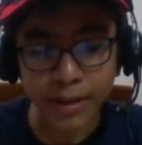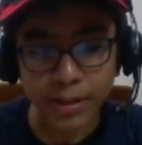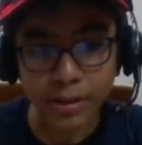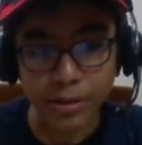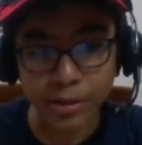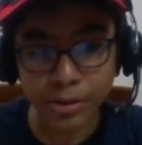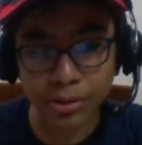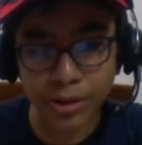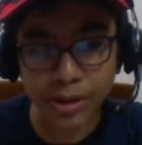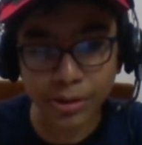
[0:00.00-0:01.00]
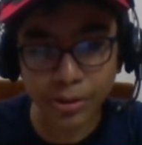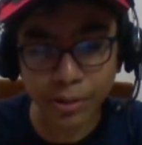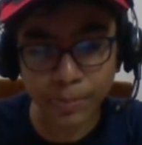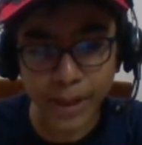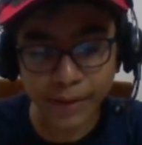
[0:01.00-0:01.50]
So this
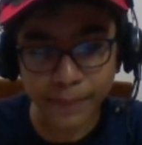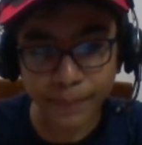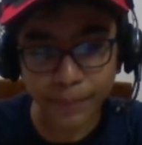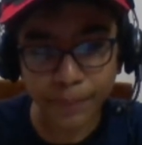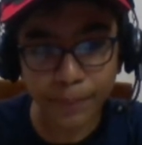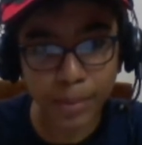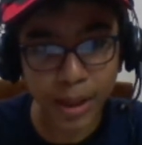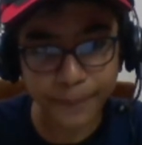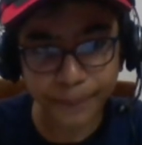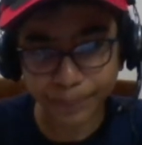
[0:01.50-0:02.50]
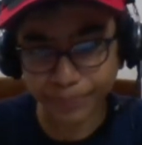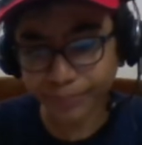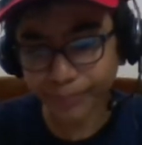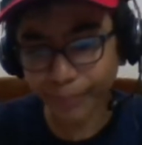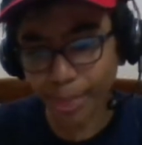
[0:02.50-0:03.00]
could be but
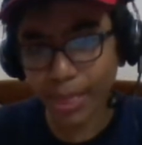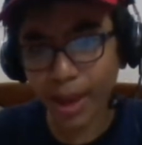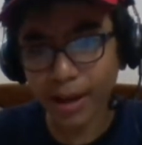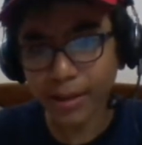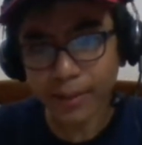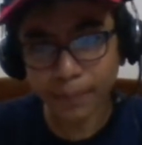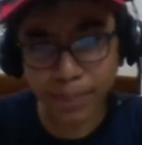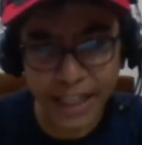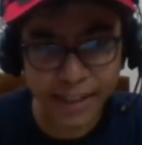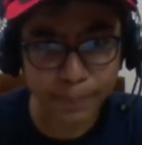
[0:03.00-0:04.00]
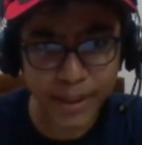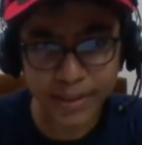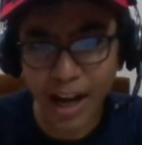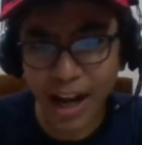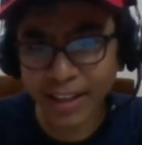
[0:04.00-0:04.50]
played, but
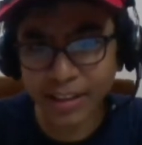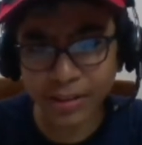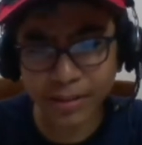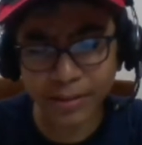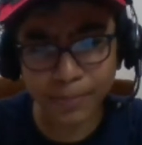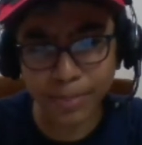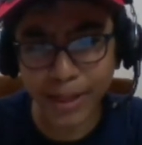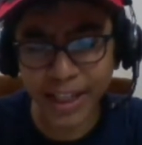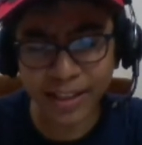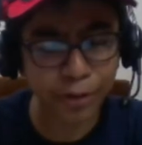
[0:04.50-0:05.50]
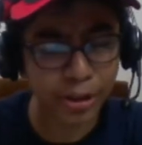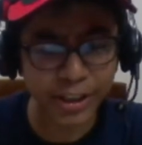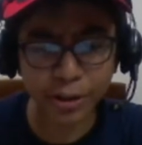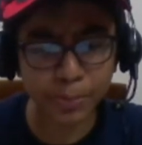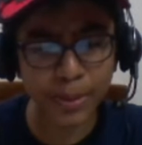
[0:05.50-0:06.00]
Anand
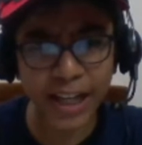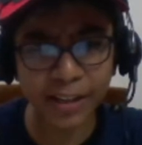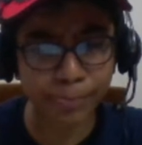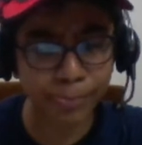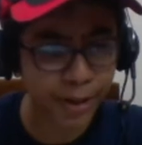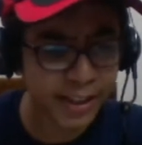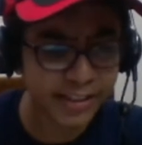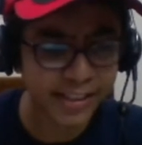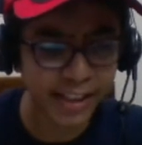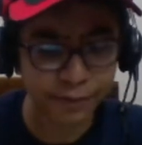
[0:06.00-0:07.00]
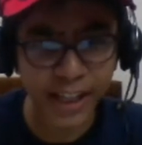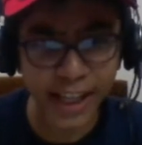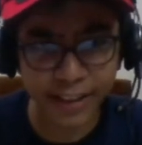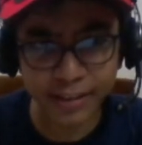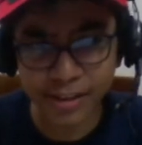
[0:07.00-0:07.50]
wanted to play pretty safely
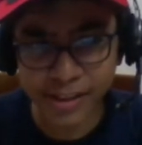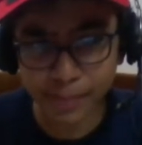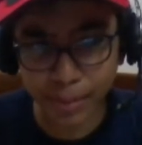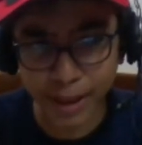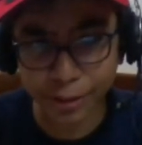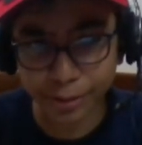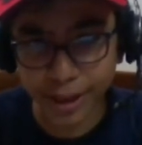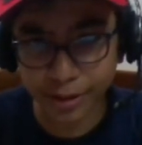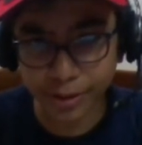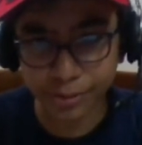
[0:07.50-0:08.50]
and thus he played queen e2.